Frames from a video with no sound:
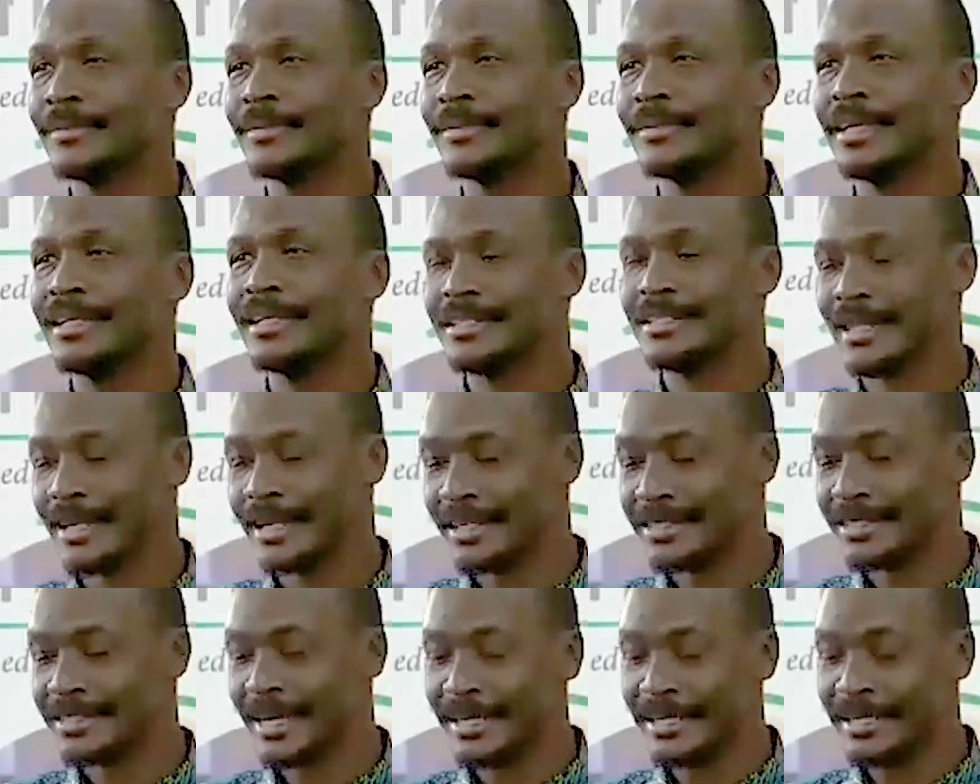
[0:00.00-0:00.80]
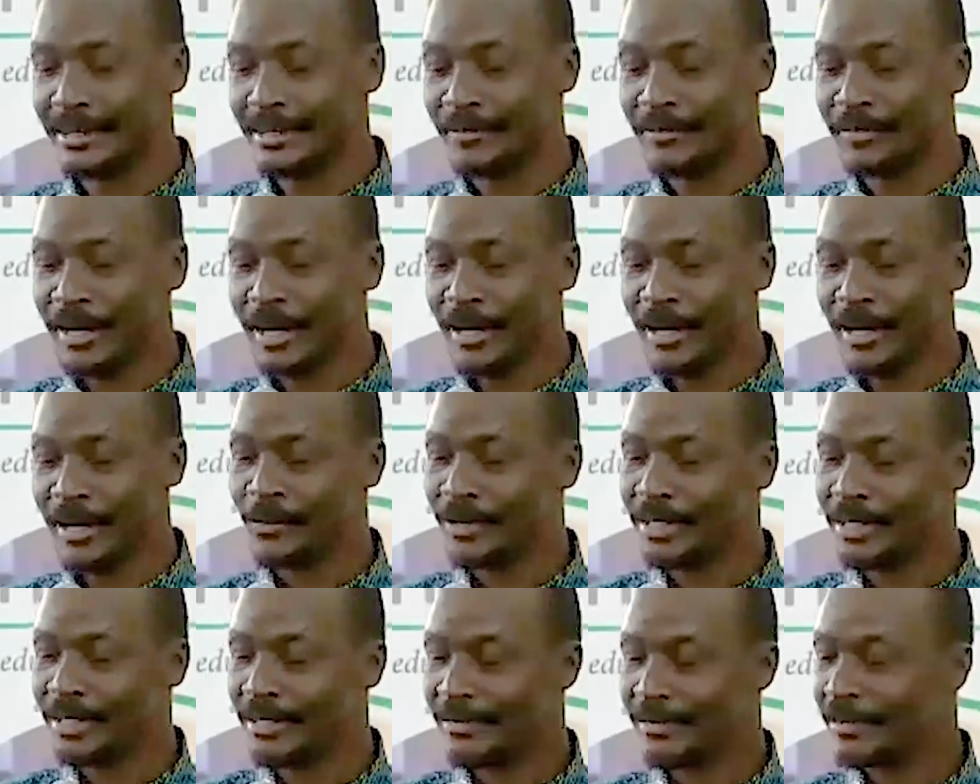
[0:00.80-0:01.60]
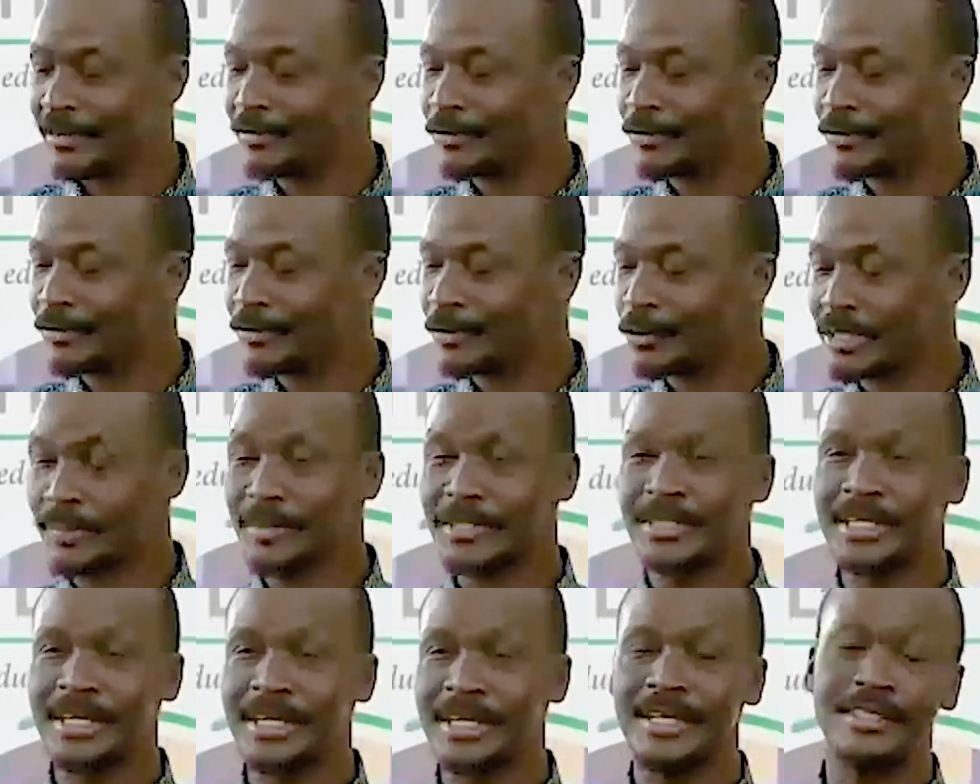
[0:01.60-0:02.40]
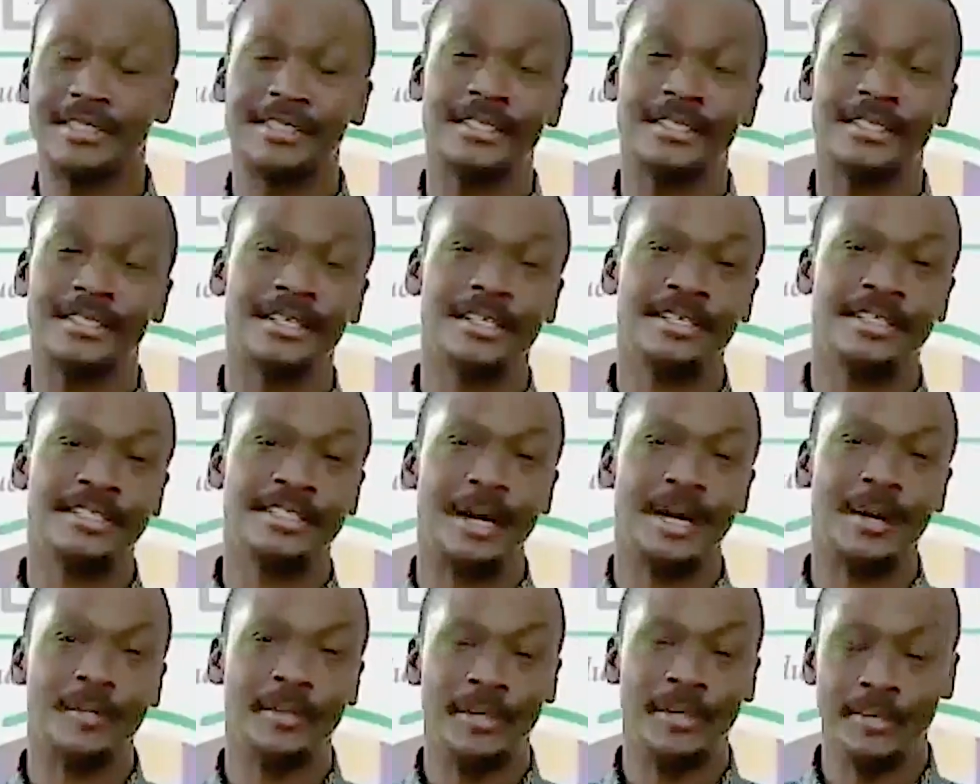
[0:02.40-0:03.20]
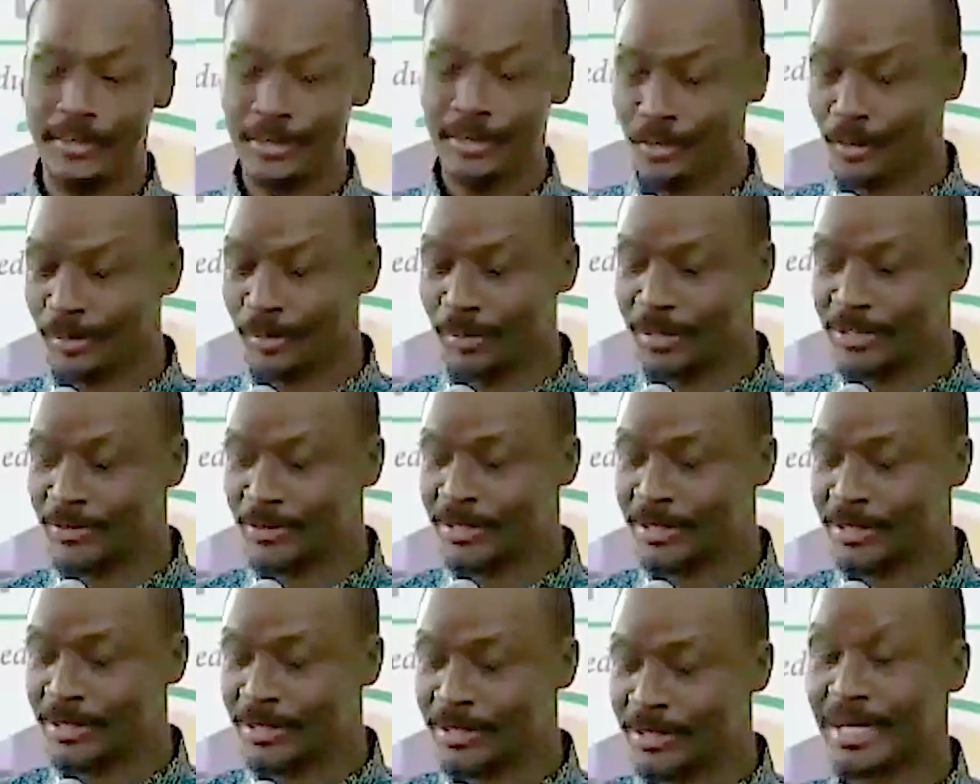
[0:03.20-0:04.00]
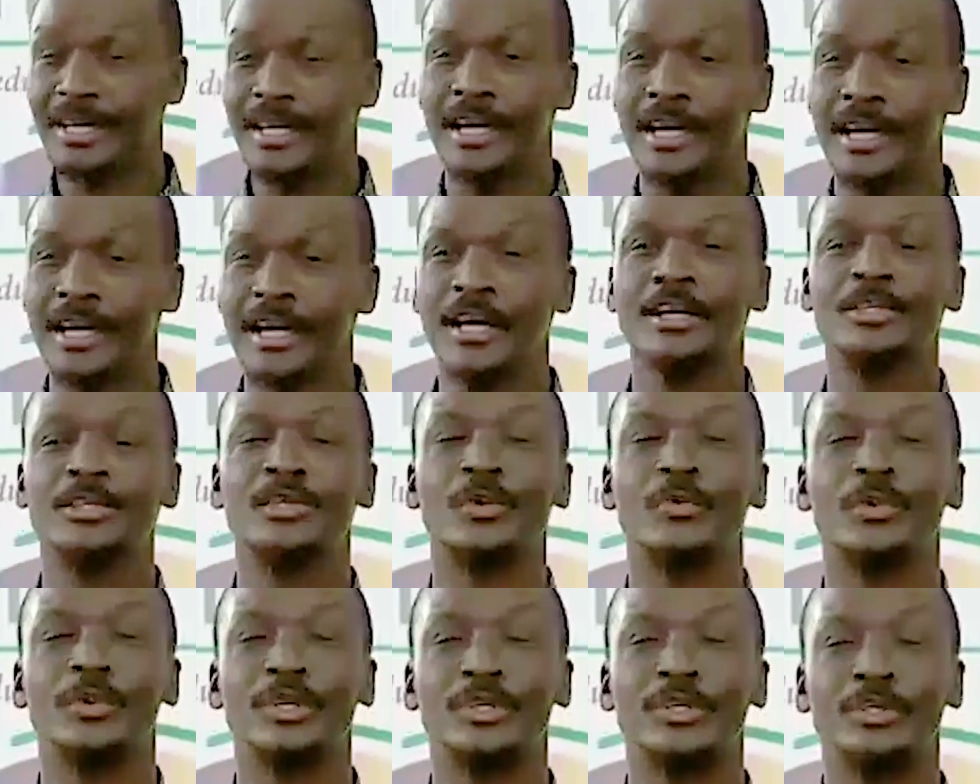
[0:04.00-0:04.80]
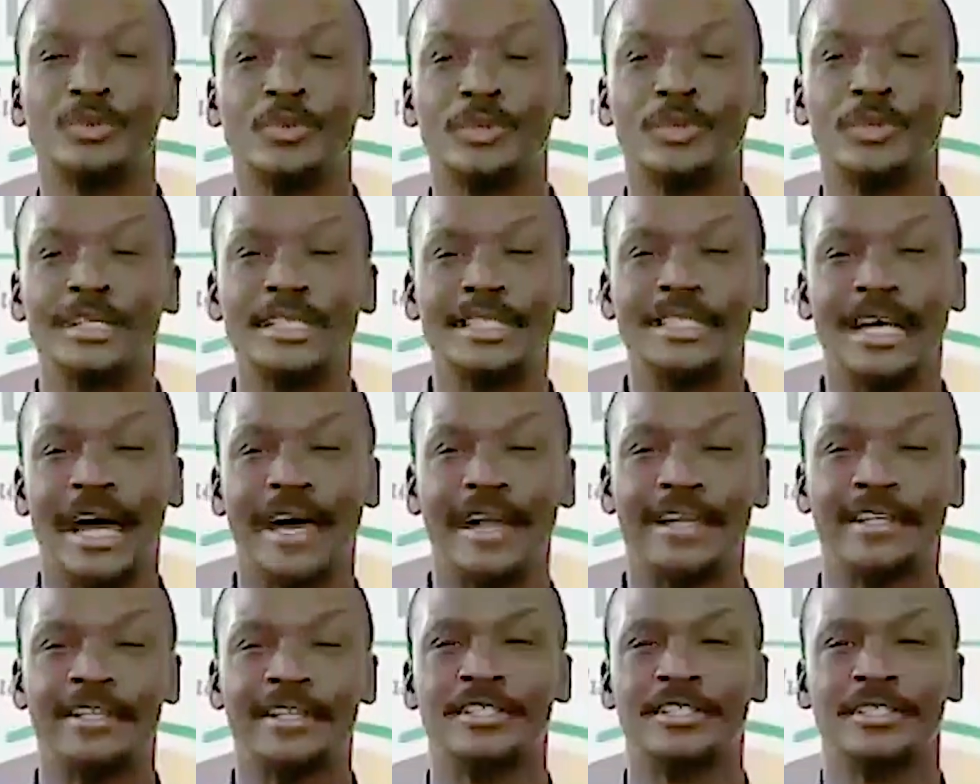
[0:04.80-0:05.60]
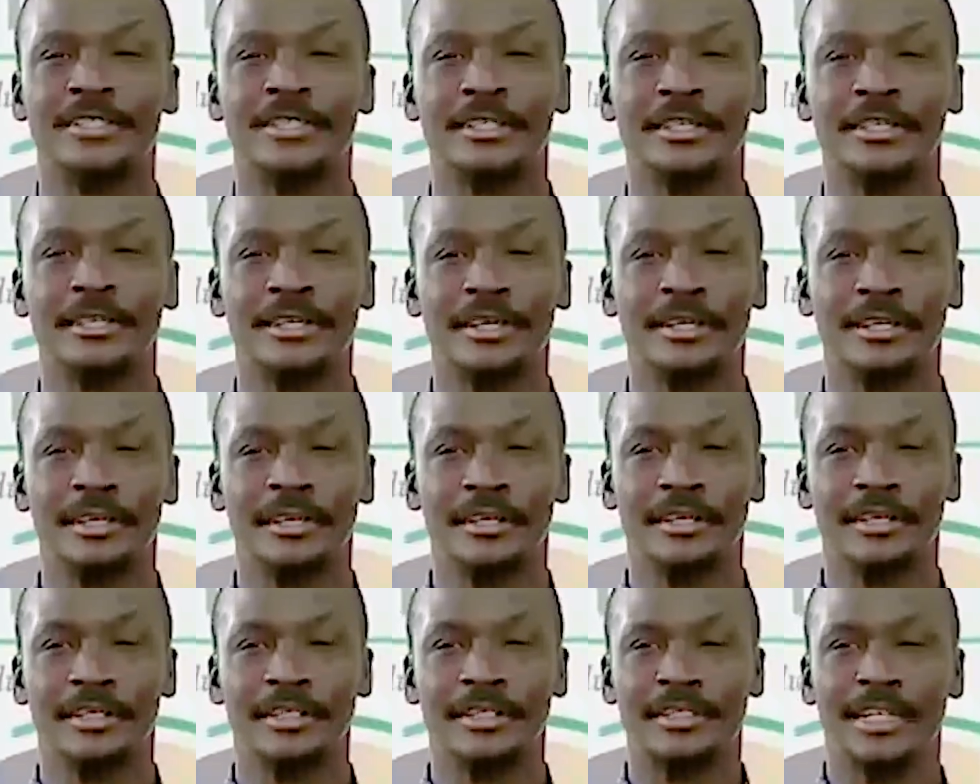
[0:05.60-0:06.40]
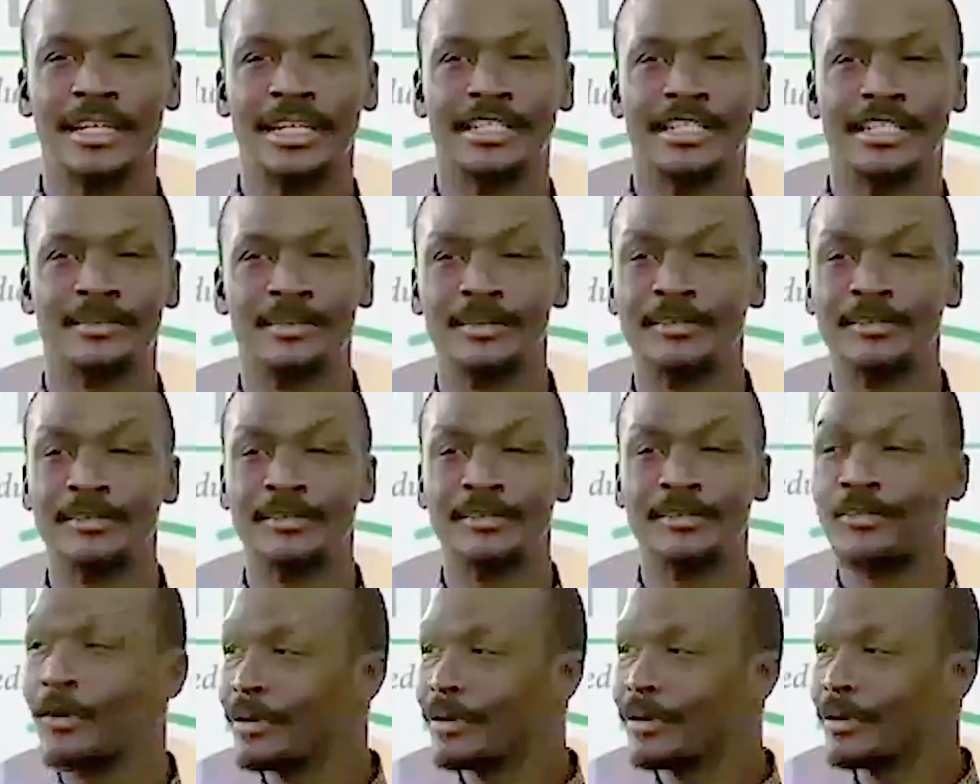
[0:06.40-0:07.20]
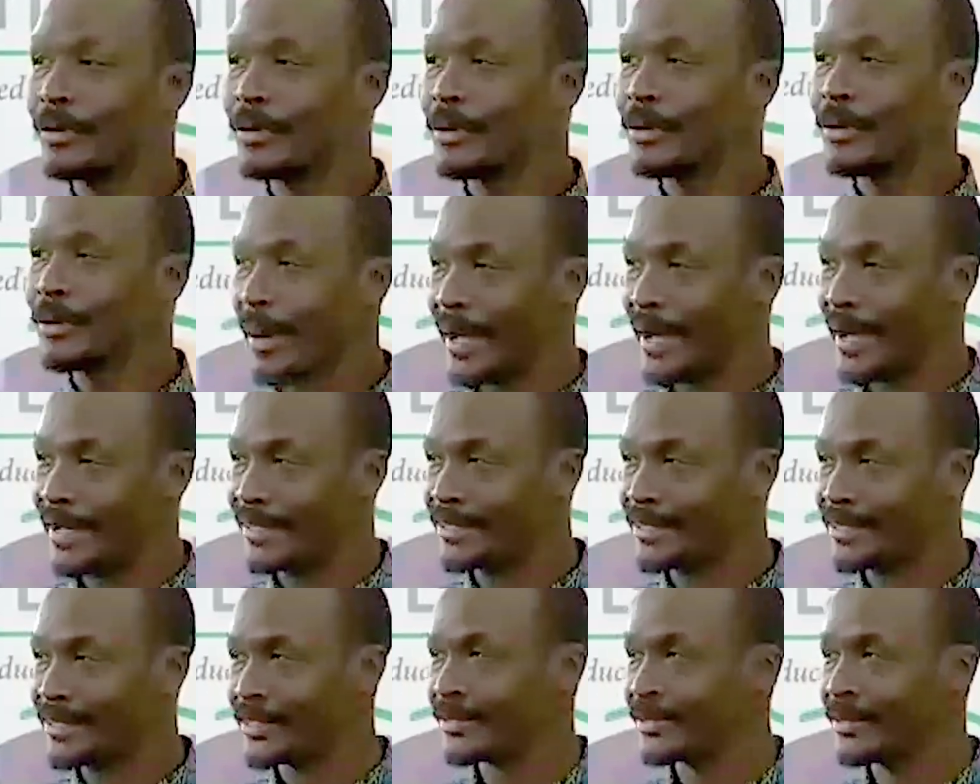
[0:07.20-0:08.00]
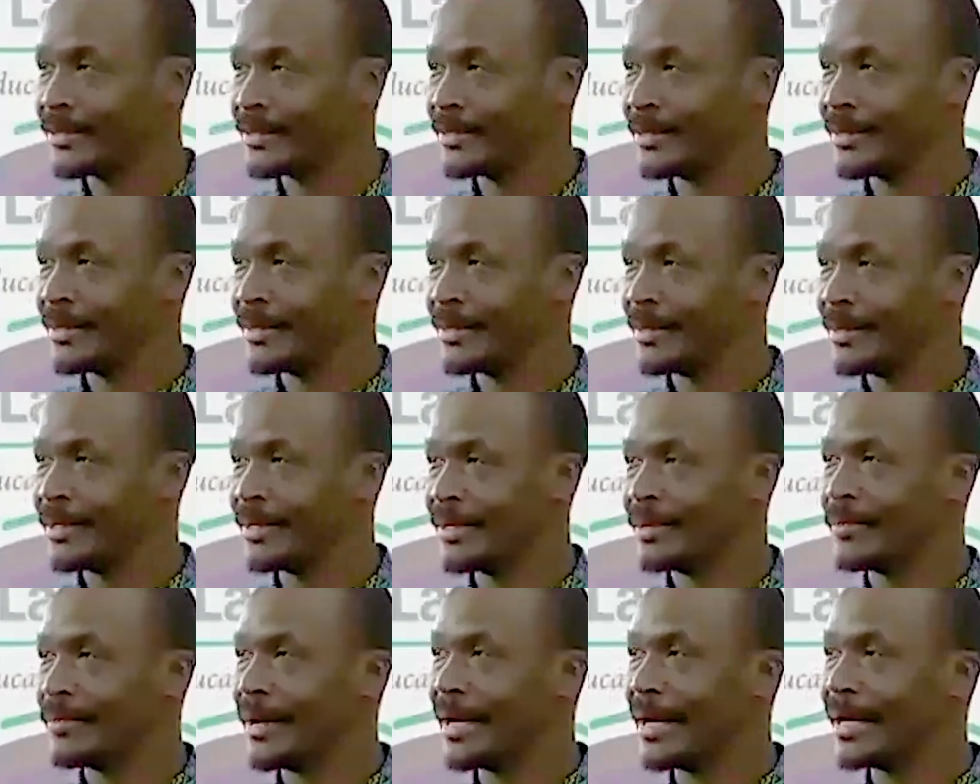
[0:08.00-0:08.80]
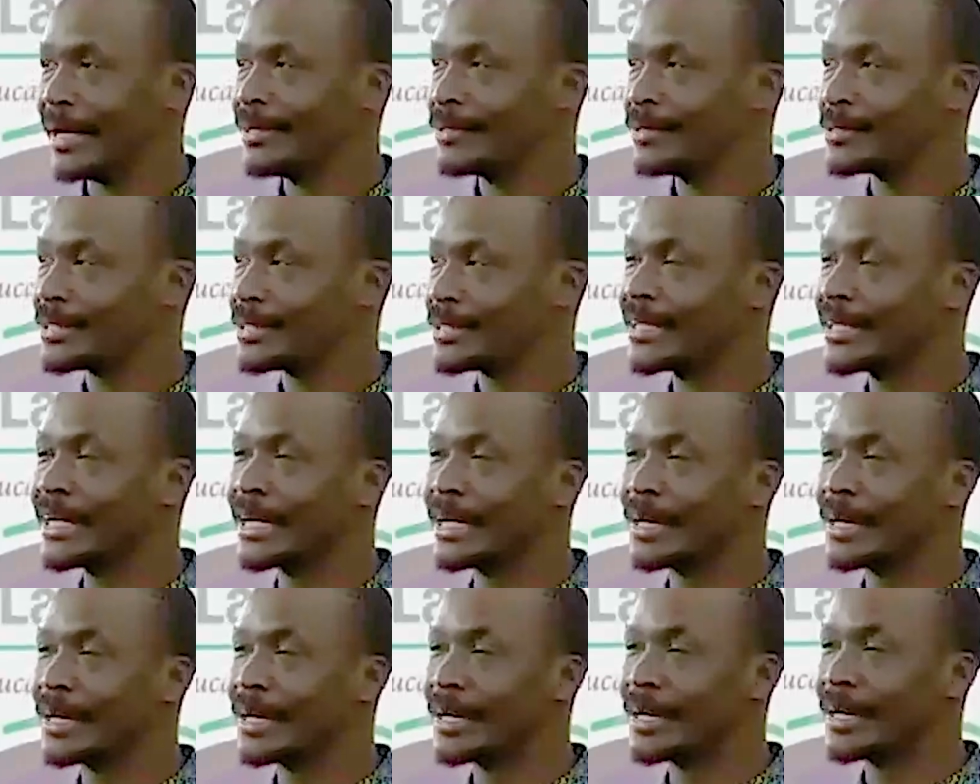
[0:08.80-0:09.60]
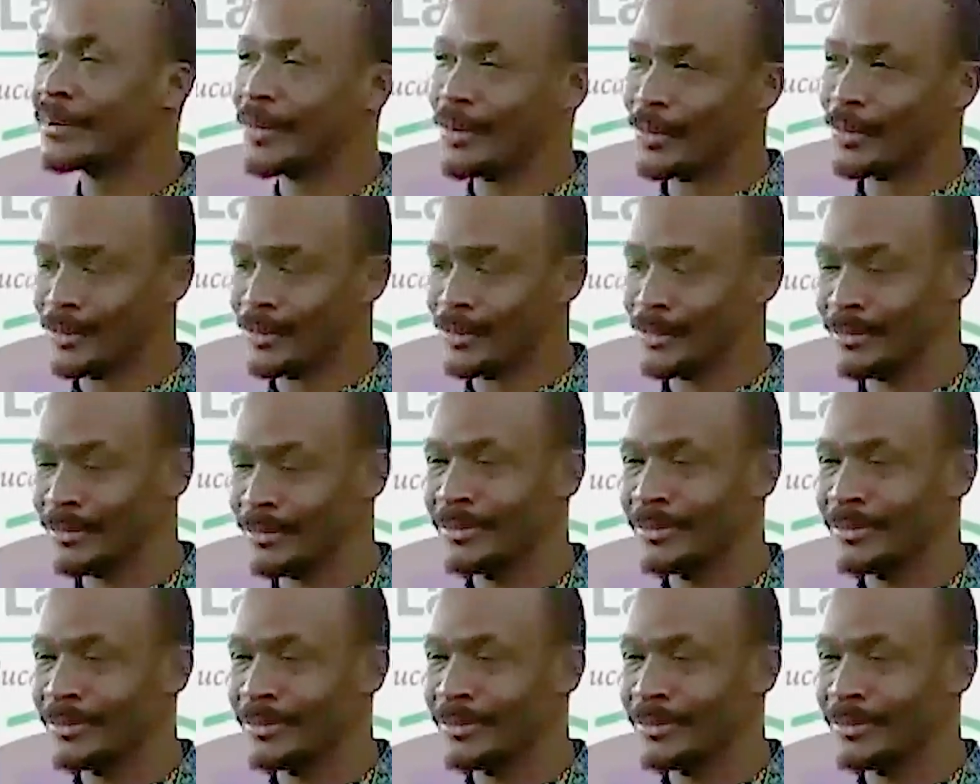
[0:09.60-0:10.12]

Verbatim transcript: Their studies are interfered with even for two semesters. Some even commit suicide. So we should discourage sex before marriage by using criminal law.